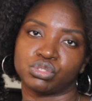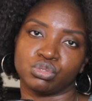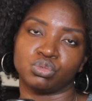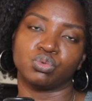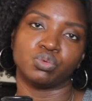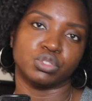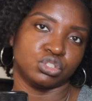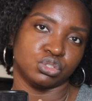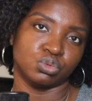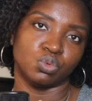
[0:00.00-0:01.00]
to
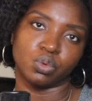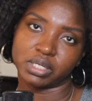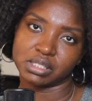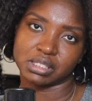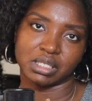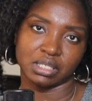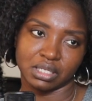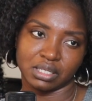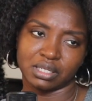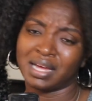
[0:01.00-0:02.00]
what you want and
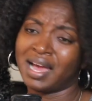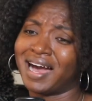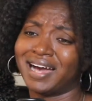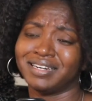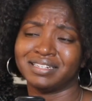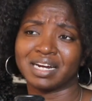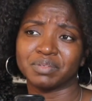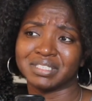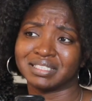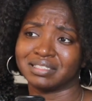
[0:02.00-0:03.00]
need. I did that
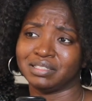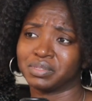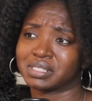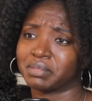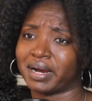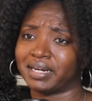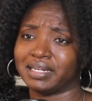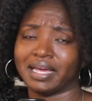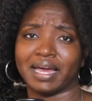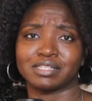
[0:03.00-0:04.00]
recently with somebody.
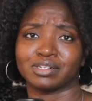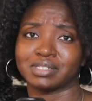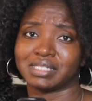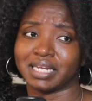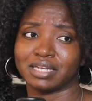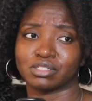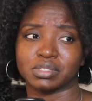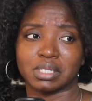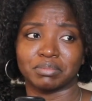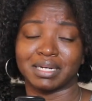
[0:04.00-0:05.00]
They had certain stance on
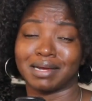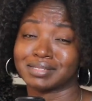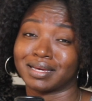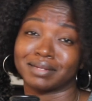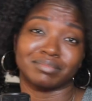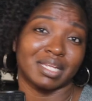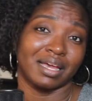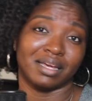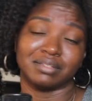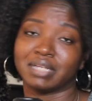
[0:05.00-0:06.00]
something. I was like,
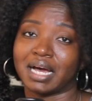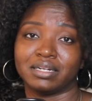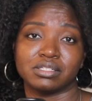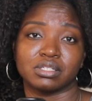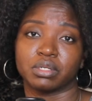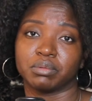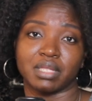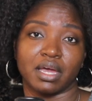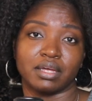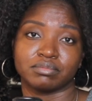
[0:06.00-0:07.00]
hey, I disagree with
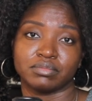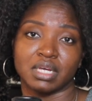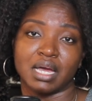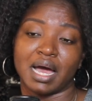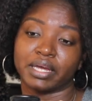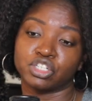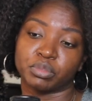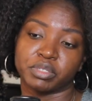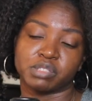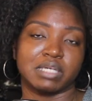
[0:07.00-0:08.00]
that. I get your
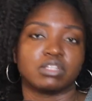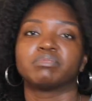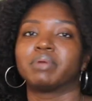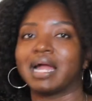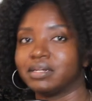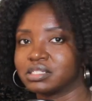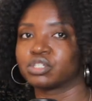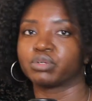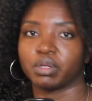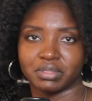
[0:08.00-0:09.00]
perspective, but I
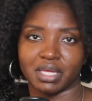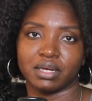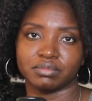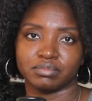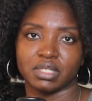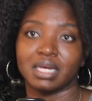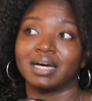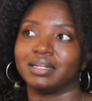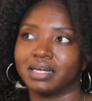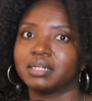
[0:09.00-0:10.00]
disagree with that.
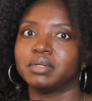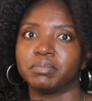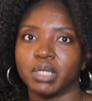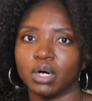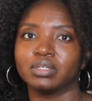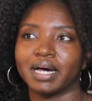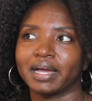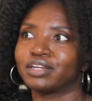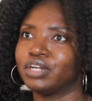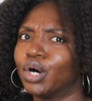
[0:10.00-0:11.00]
Letting them know,
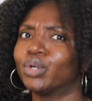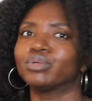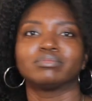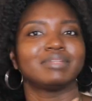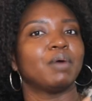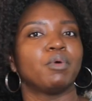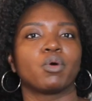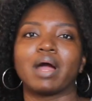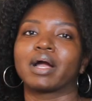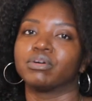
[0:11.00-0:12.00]
like, no, that
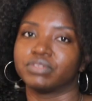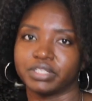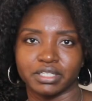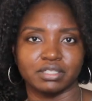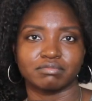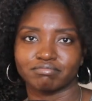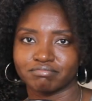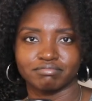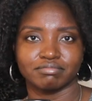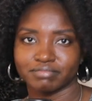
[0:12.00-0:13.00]
won't rock over here.
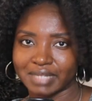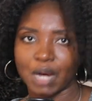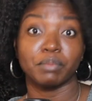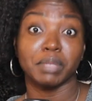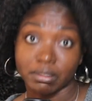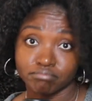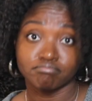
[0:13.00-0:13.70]
Not with me.